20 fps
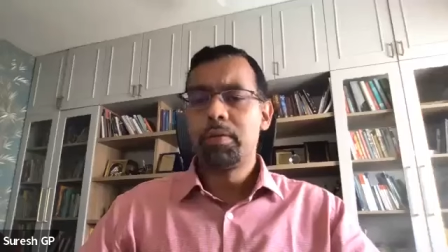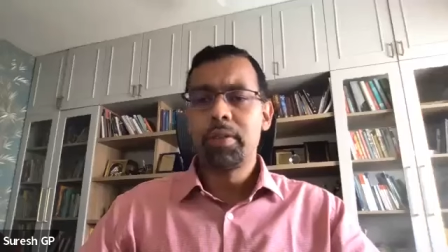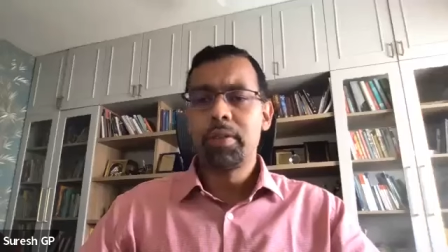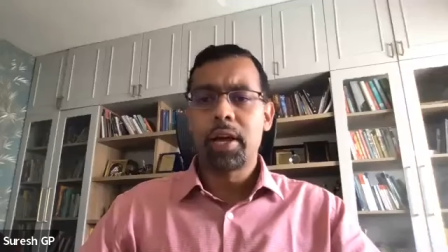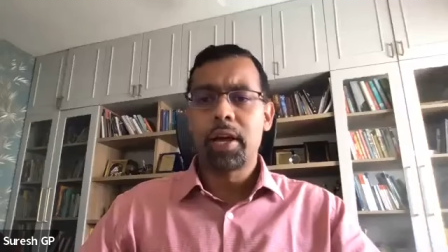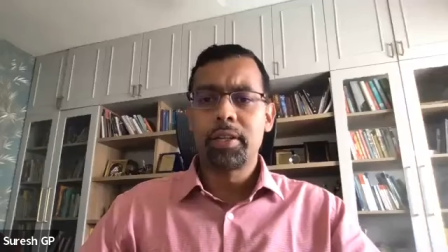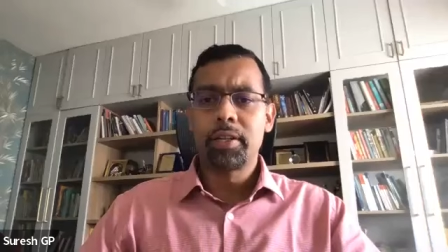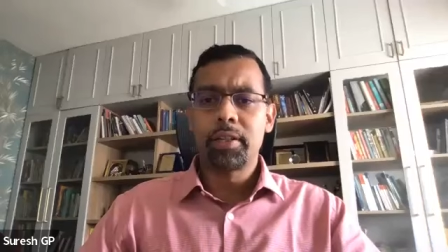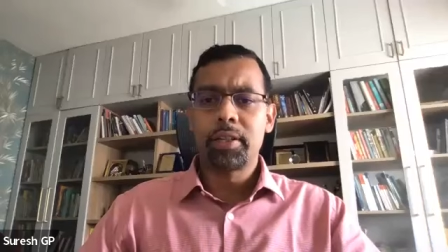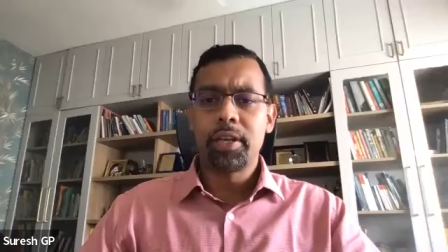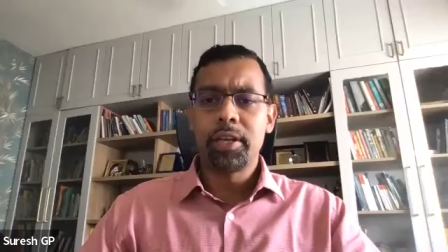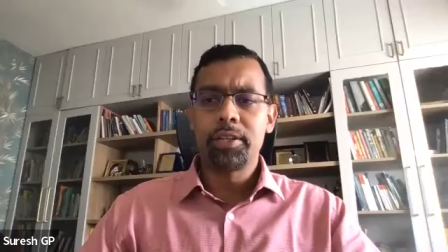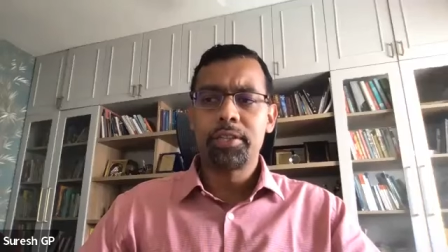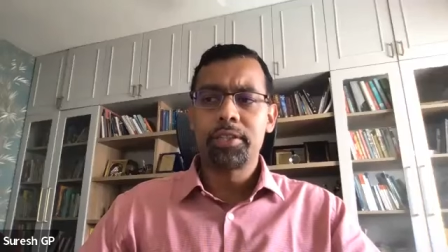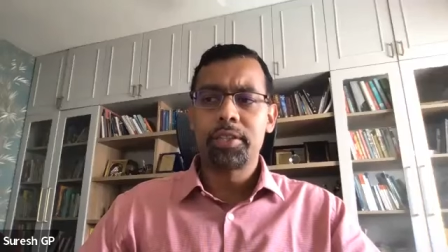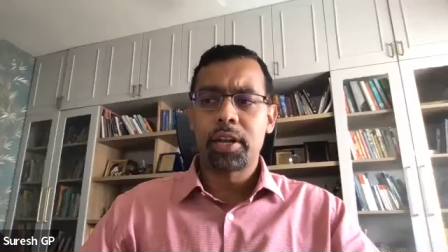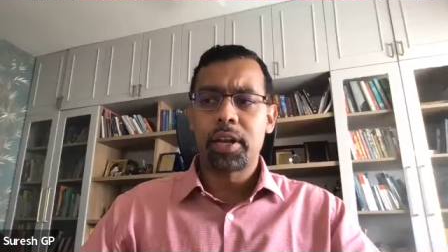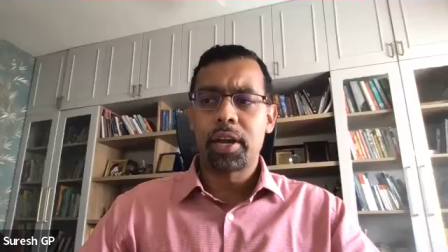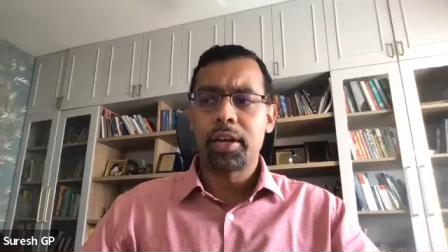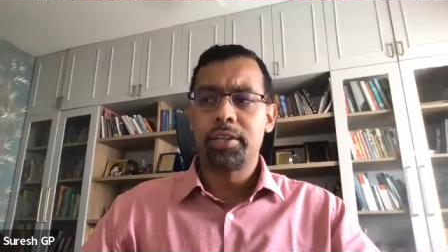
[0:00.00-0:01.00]
of the other things
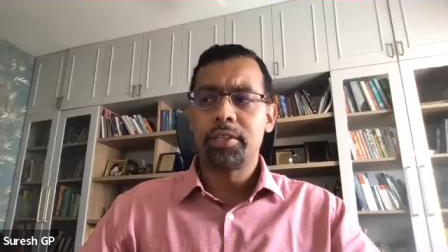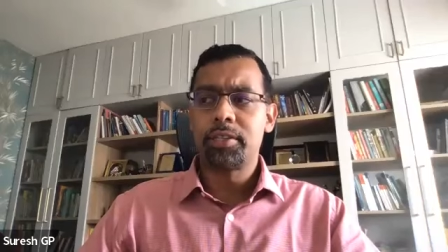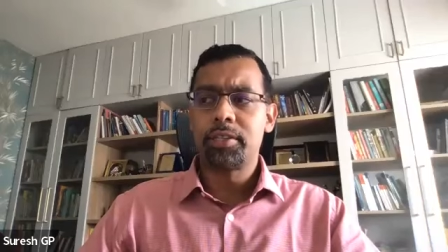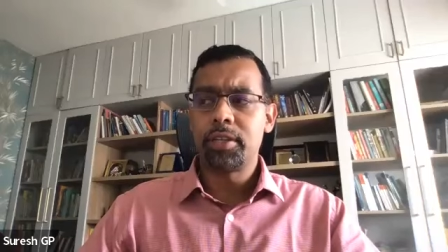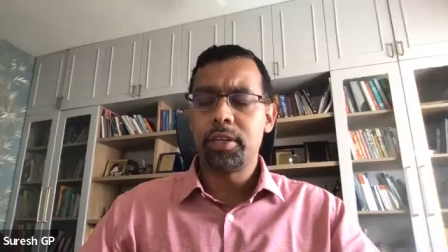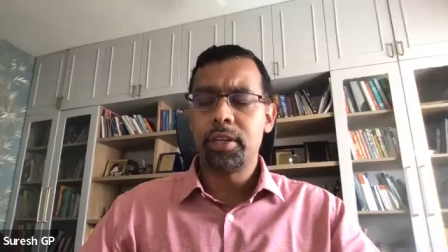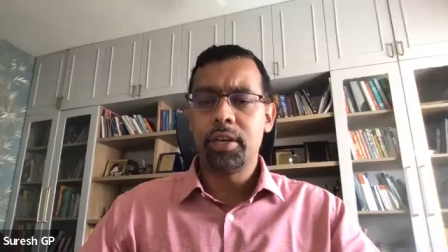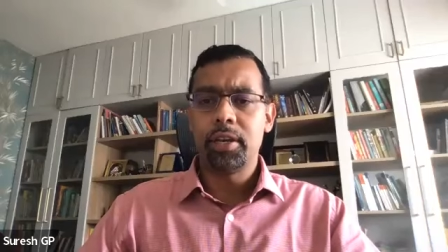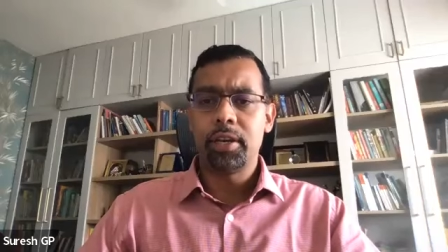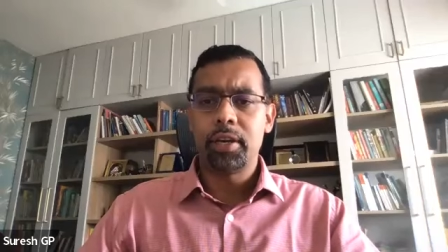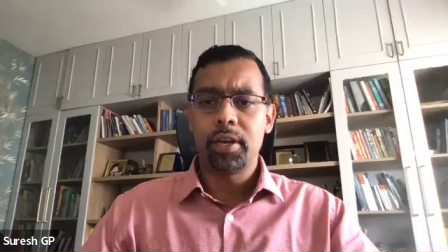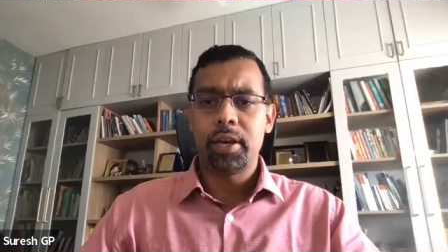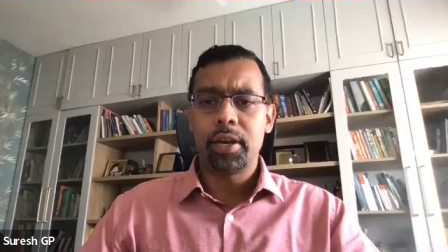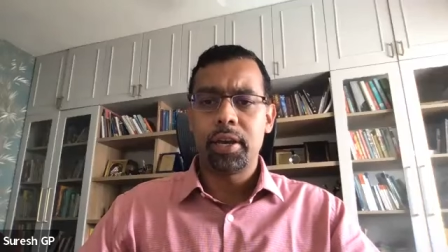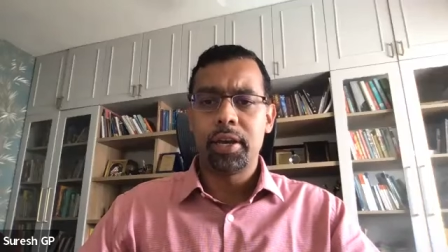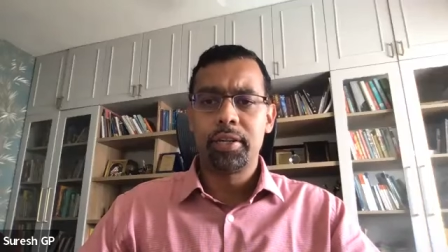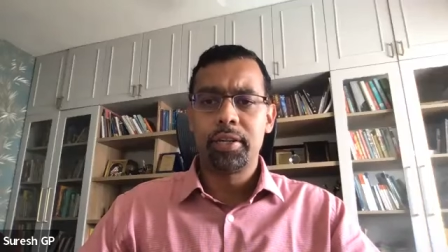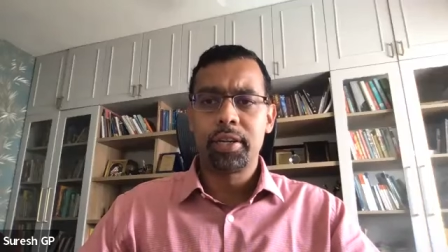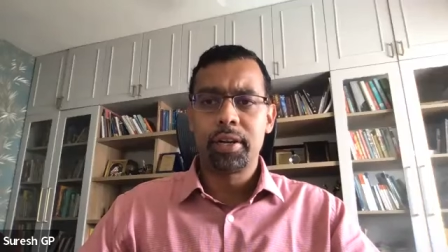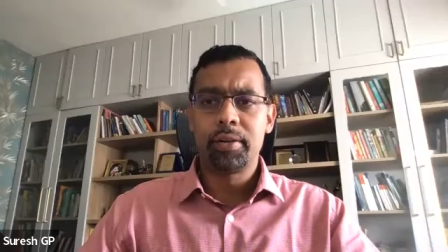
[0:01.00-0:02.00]
that I see
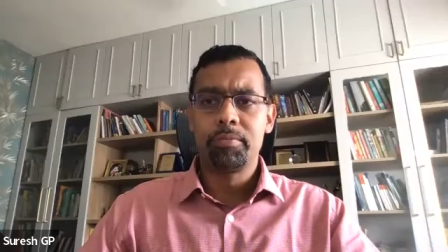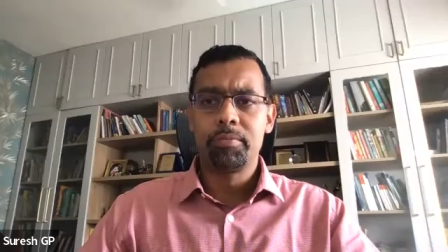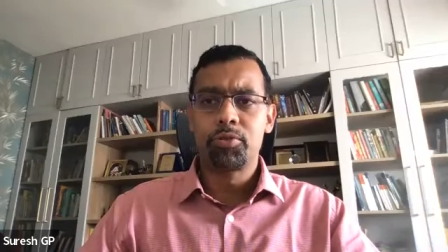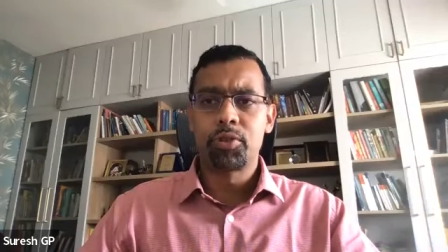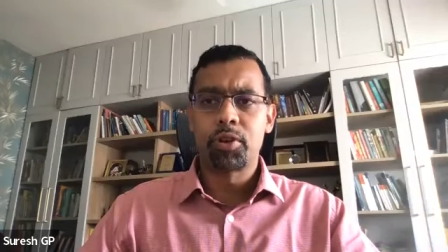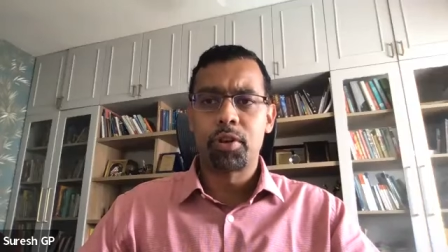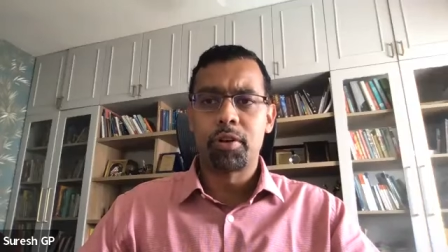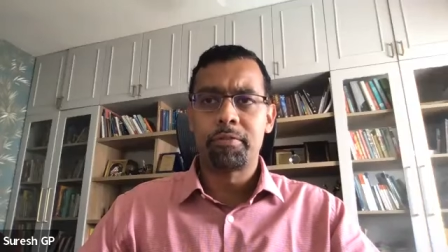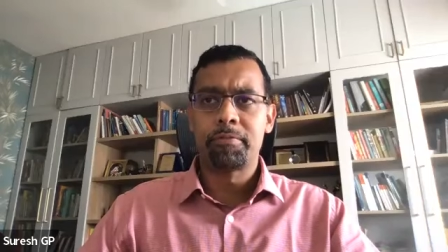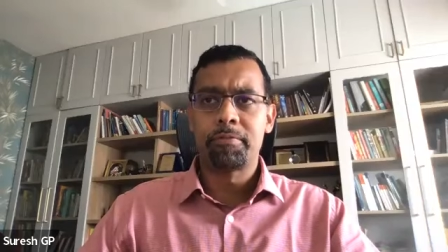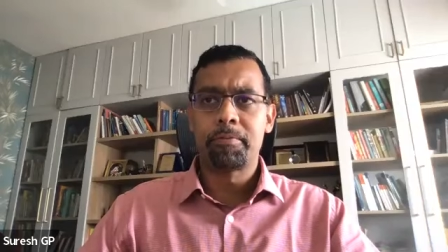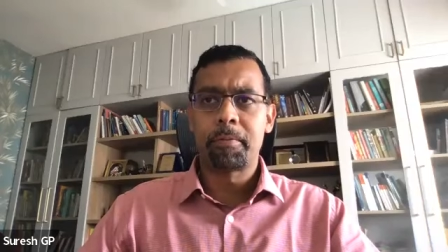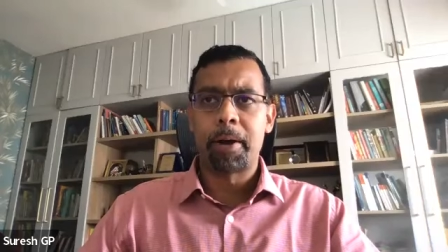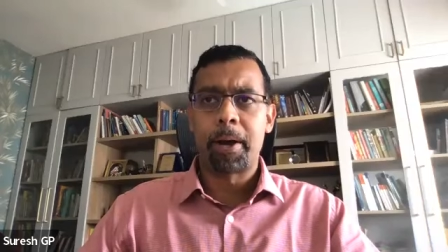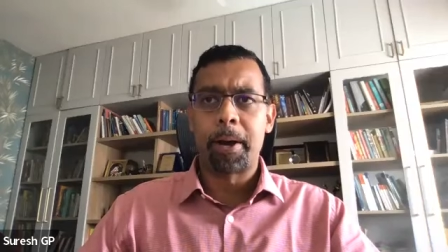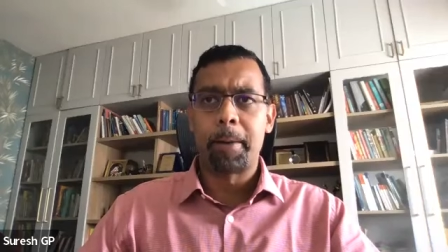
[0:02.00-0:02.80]
in terms of